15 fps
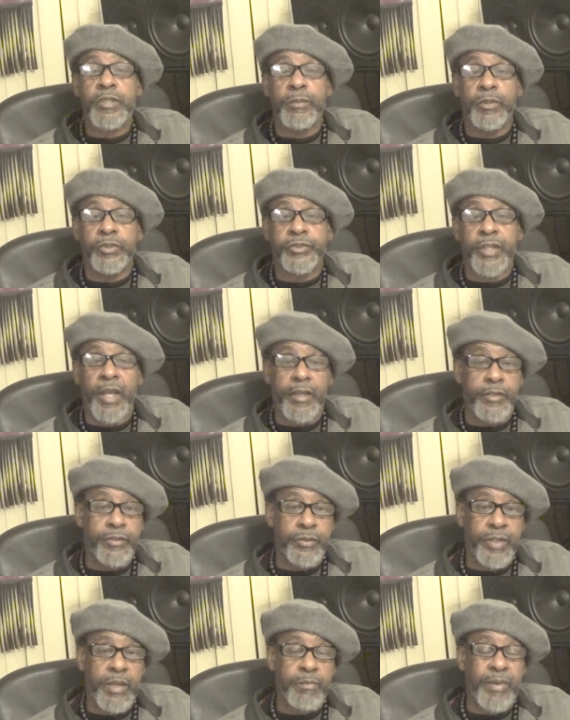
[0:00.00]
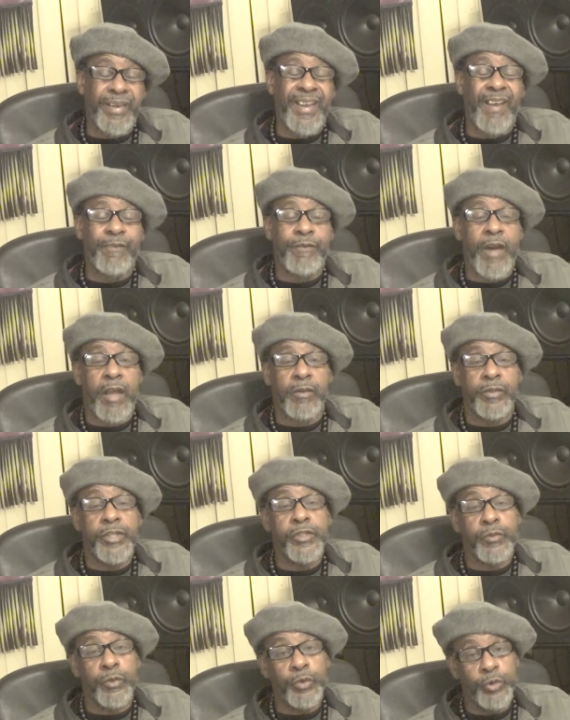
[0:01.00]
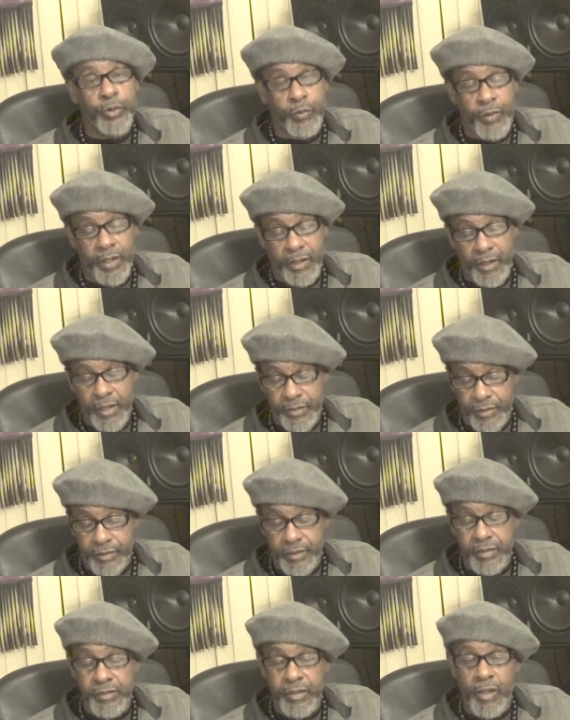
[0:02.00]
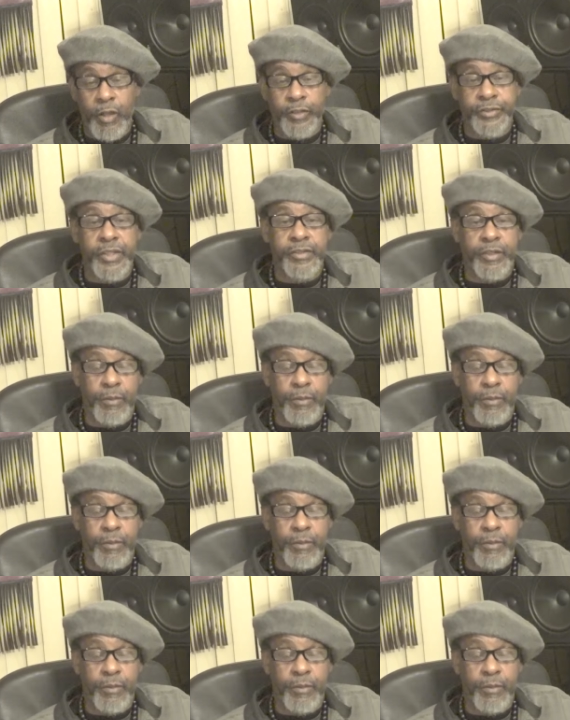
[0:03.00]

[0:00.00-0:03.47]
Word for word: the Most High. How you do that? By not following his rules and regulations, his laws, such